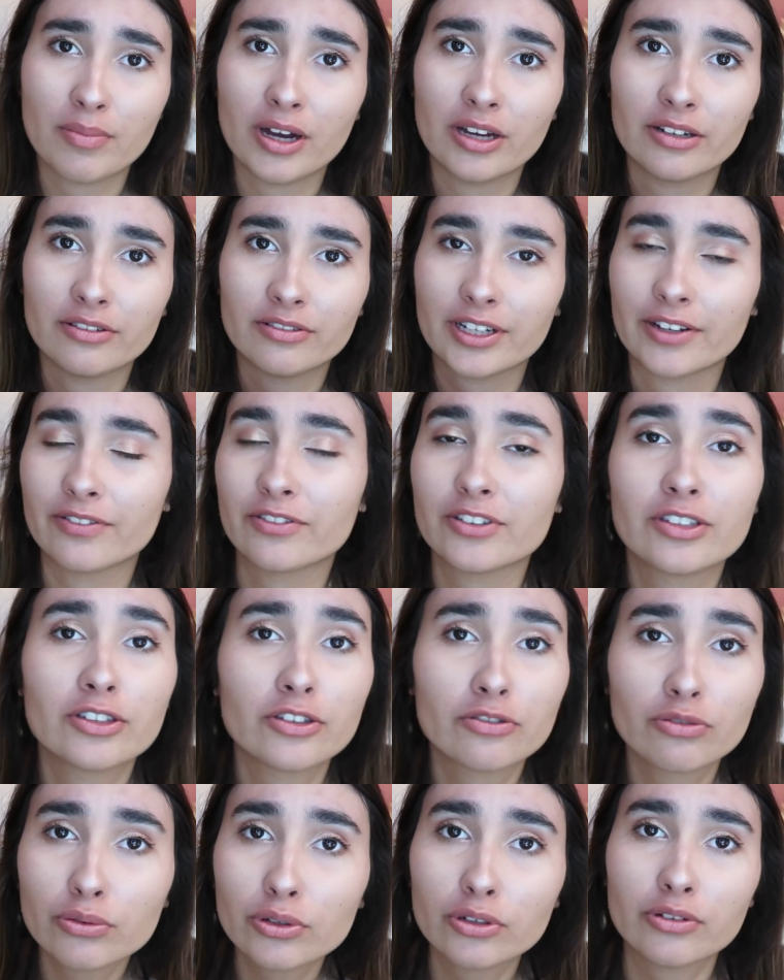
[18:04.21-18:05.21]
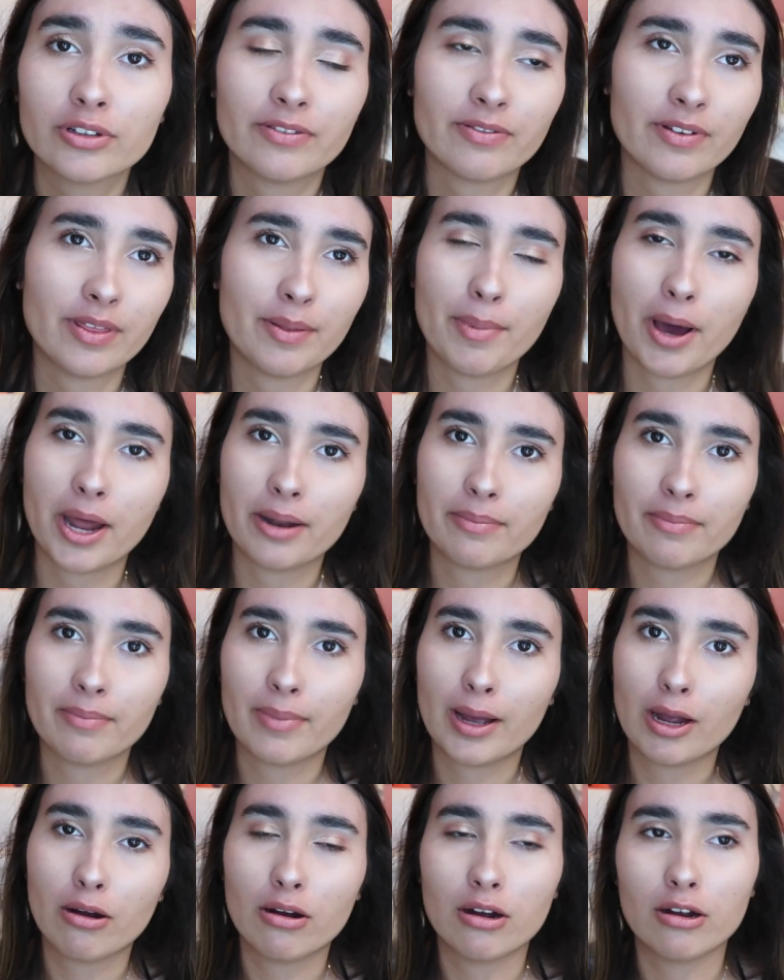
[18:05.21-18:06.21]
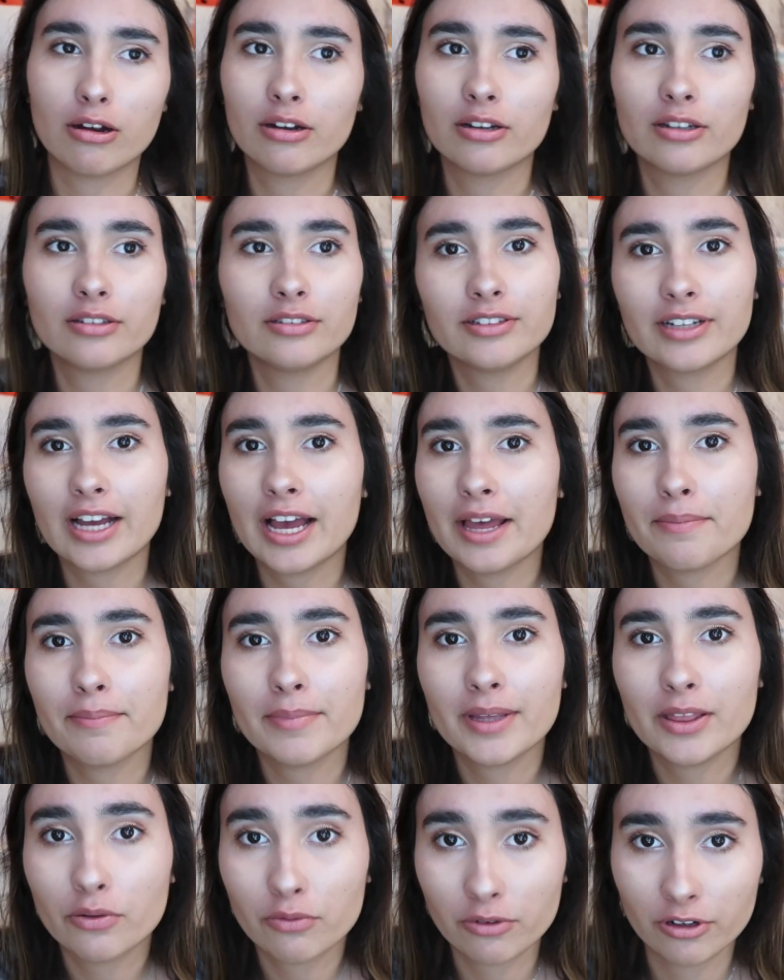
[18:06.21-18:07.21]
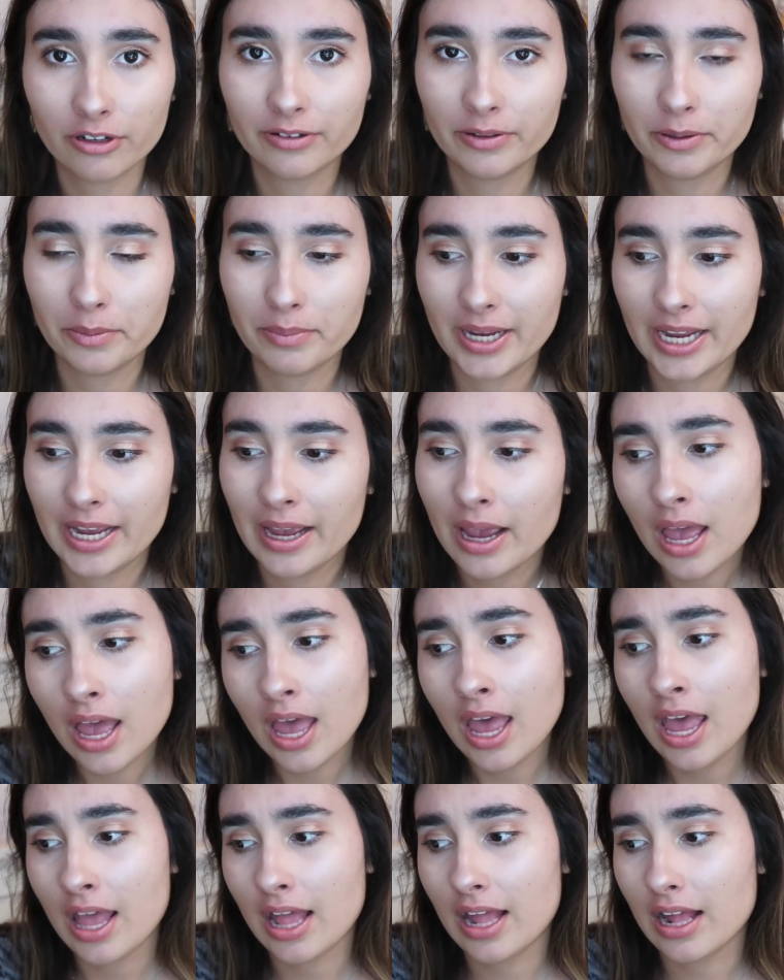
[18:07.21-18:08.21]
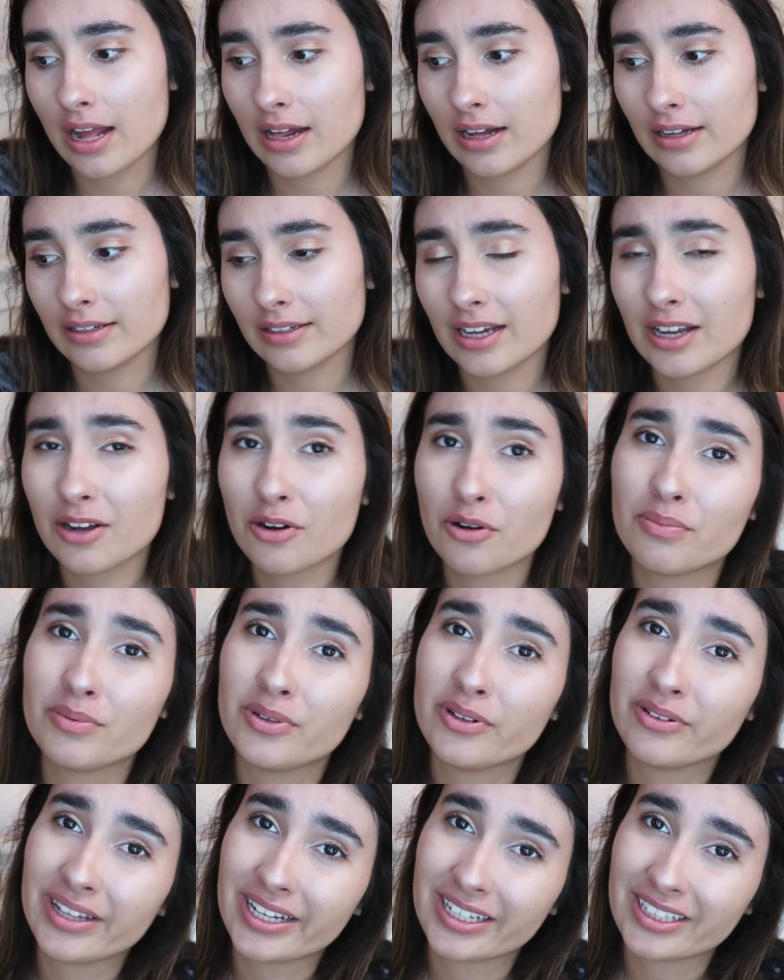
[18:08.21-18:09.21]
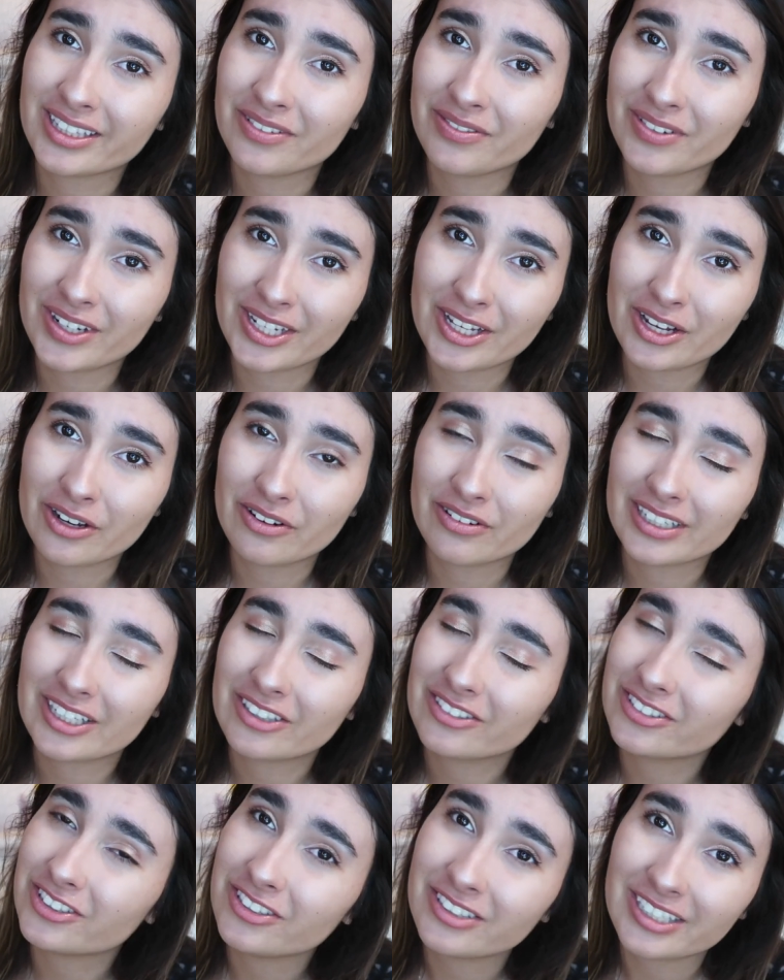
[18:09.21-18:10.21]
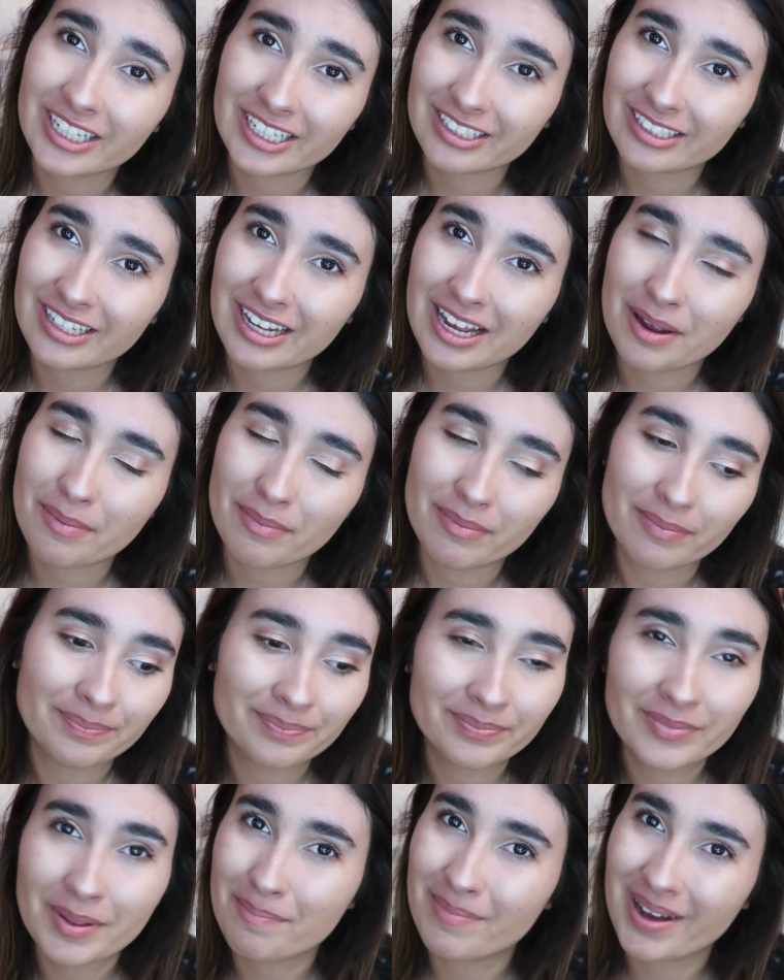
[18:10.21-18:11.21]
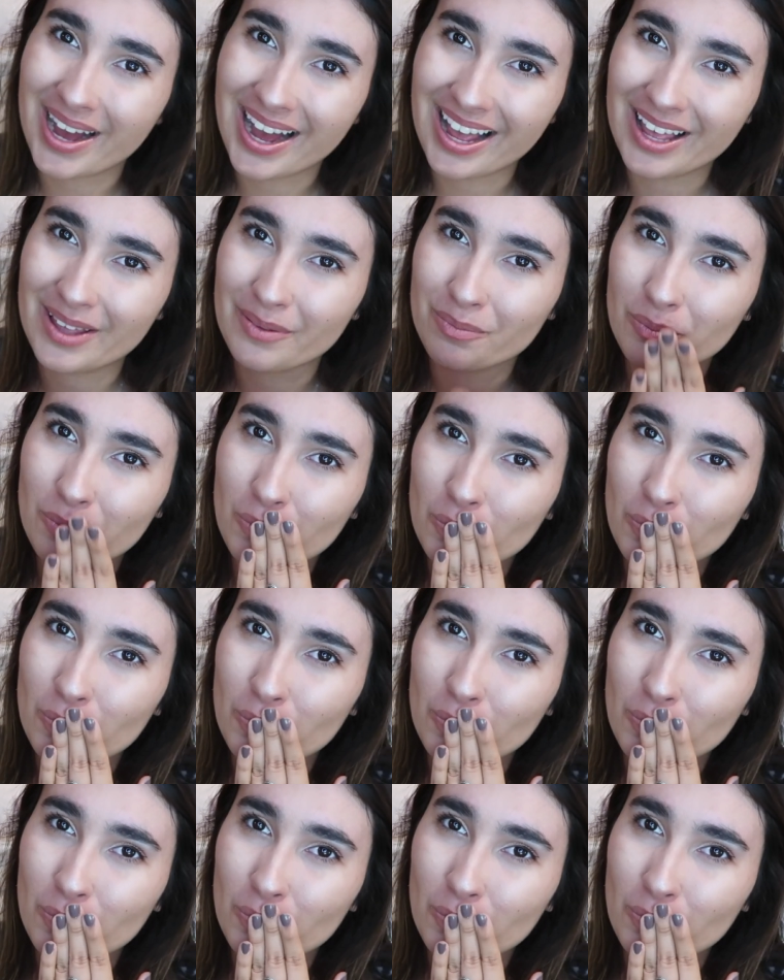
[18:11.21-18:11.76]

much. Like truly from the bottom of my heart. You guys mean the world to me. And I hope you liked the video, and I'll see you next time. Bye.